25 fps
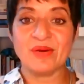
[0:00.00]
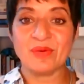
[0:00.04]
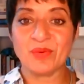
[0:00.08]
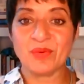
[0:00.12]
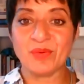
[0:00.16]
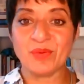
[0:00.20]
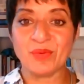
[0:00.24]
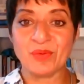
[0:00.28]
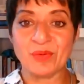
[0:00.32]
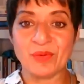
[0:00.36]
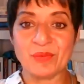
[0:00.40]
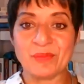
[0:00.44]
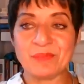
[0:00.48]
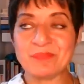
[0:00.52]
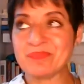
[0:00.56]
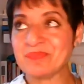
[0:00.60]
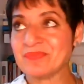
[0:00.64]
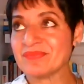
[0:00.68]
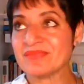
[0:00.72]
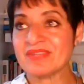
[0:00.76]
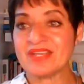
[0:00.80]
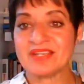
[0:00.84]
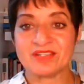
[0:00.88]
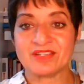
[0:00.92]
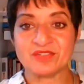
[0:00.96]
or
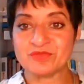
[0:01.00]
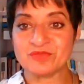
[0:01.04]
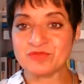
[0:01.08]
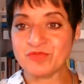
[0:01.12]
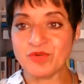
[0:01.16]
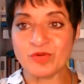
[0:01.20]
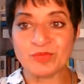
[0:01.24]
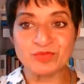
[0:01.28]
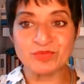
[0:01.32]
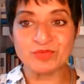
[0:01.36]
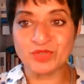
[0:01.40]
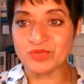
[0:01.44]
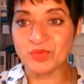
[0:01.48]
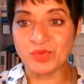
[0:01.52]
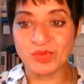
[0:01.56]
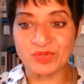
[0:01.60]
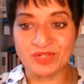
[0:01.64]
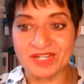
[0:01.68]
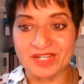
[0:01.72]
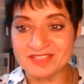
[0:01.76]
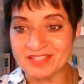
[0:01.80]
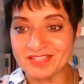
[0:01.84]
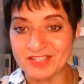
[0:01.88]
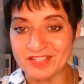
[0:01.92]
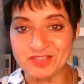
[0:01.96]
conform to an
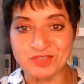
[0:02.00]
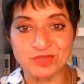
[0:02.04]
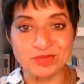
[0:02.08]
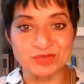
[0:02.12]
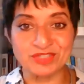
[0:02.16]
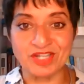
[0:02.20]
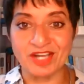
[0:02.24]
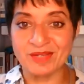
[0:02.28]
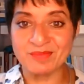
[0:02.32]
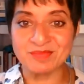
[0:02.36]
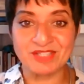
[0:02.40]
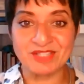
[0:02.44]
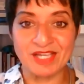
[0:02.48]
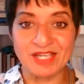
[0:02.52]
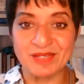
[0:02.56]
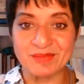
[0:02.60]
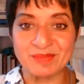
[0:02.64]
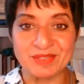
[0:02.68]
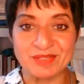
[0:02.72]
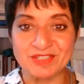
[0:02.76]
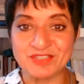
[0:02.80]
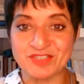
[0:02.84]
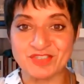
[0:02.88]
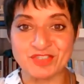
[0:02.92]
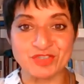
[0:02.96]
organizational
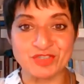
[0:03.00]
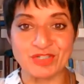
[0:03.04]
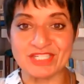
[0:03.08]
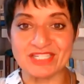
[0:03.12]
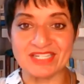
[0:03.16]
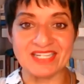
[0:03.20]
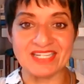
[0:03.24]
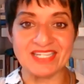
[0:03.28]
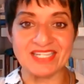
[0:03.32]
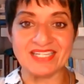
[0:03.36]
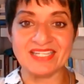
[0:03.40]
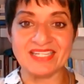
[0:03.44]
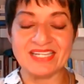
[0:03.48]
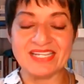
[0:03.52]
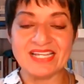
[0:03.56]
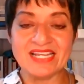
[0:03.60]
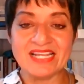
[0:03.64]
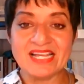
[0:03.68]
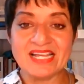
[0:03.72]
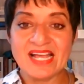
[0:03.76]
timetable as strictly.